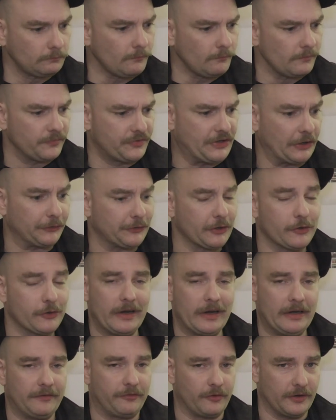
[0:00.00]
Delta
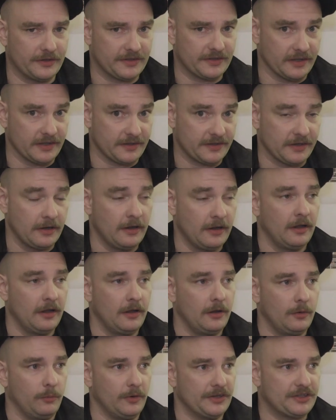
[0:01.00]
Green, for instance,
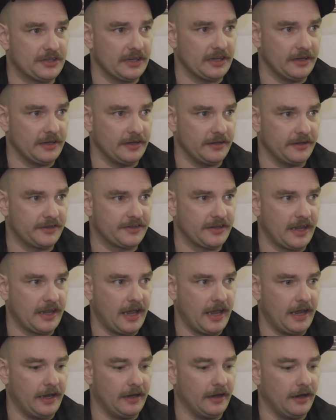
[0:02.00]
which is
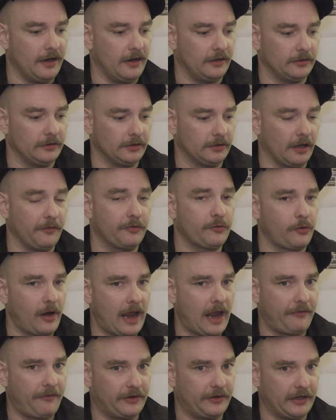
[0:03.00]
a uh,
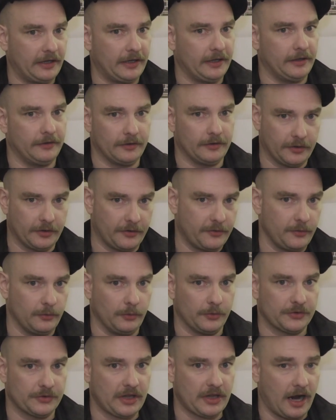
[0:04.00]
Lovecraftian
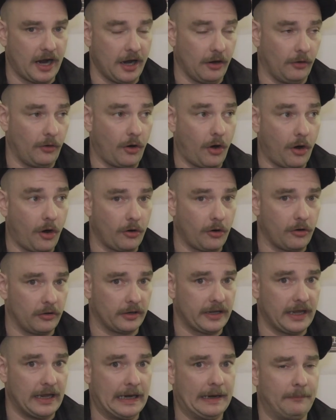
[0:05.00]
Cthulhu-style horror
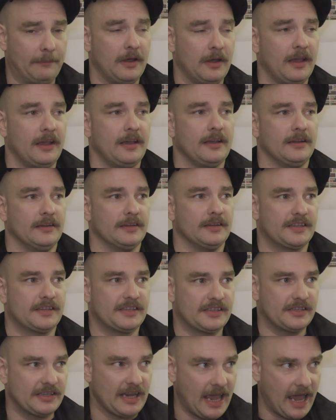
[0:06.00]
game
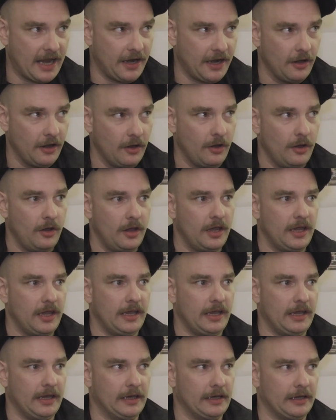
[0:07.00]
set
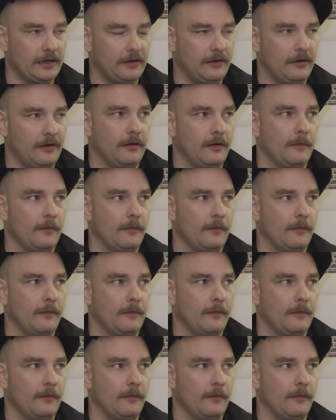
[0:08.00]
in